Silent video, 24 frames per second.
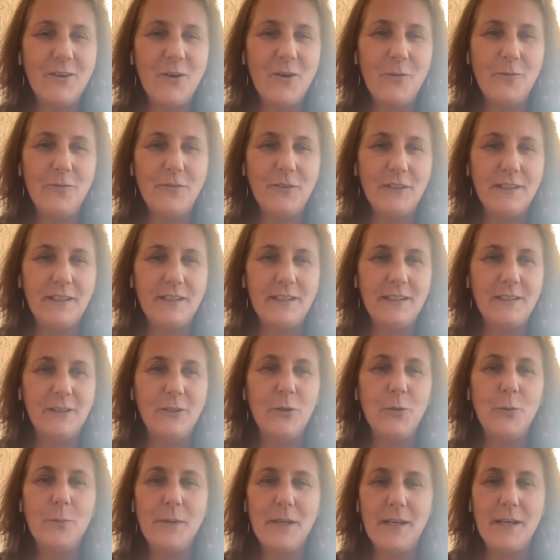hopefully
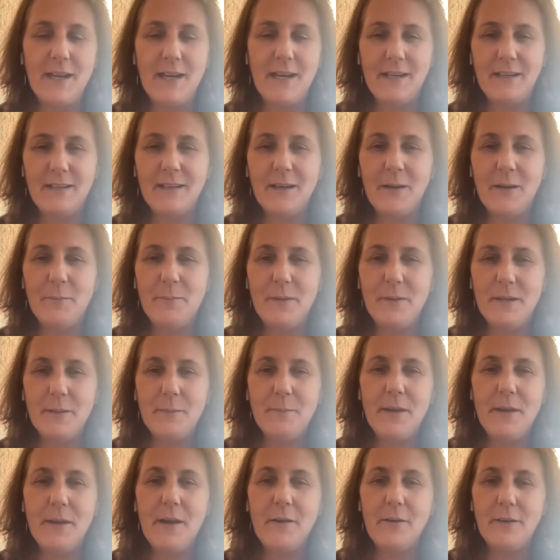illuminate a bit
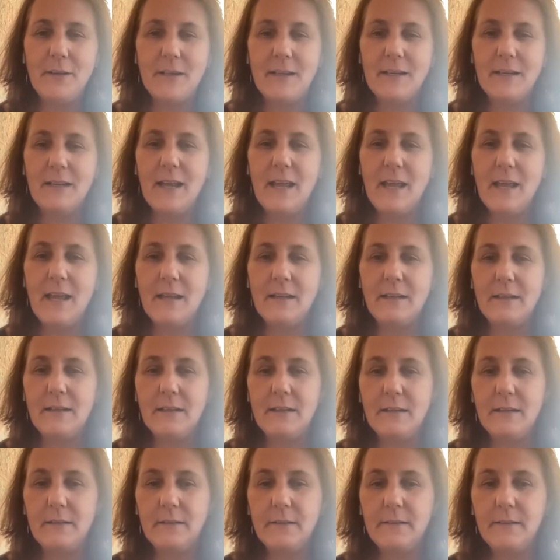about it and
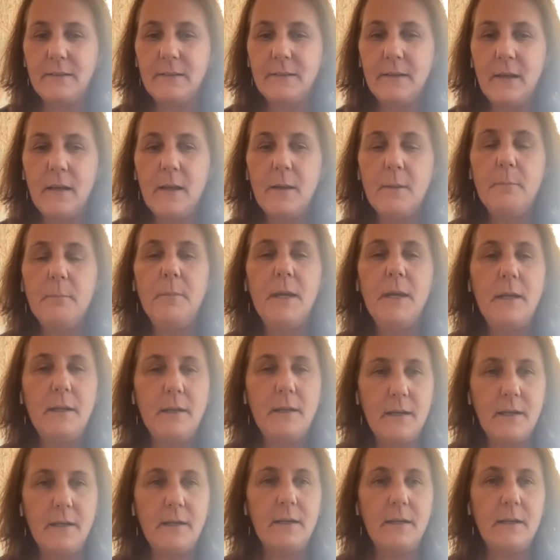its
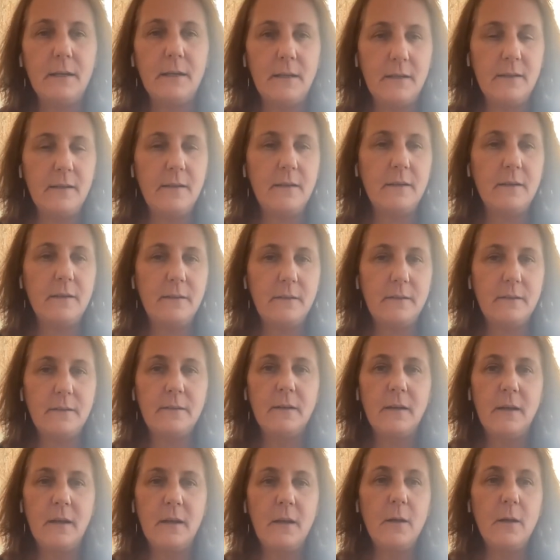meaning in this
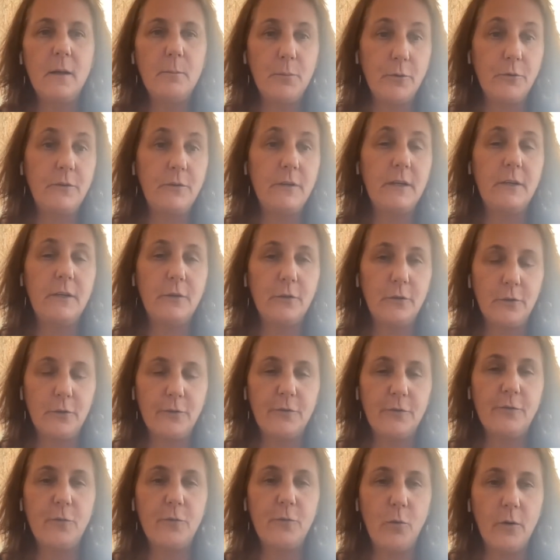particular
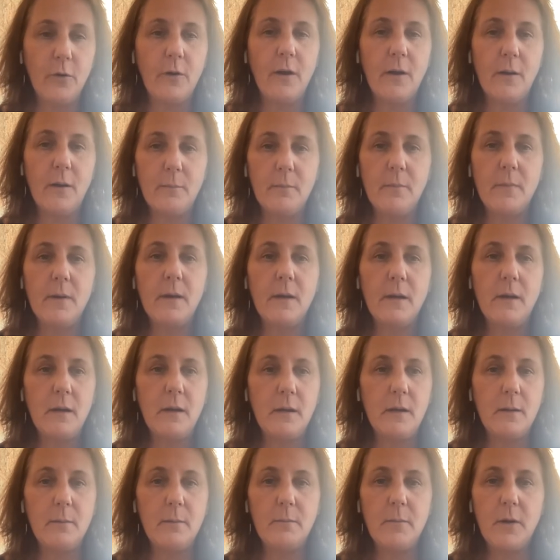forum
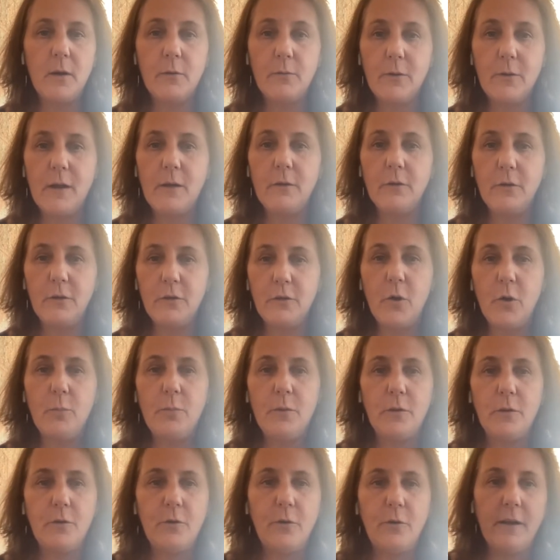around
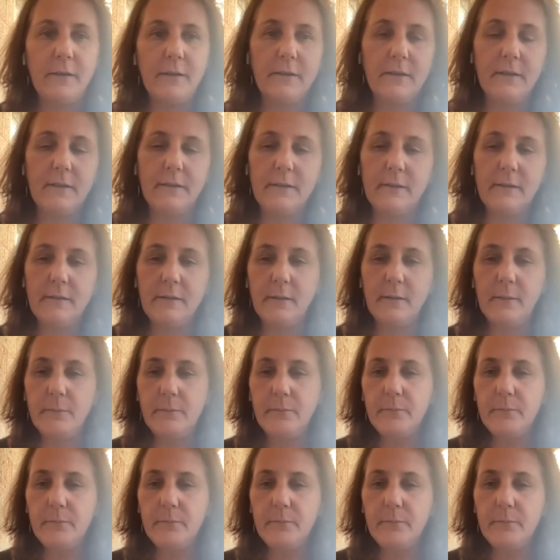global crisis.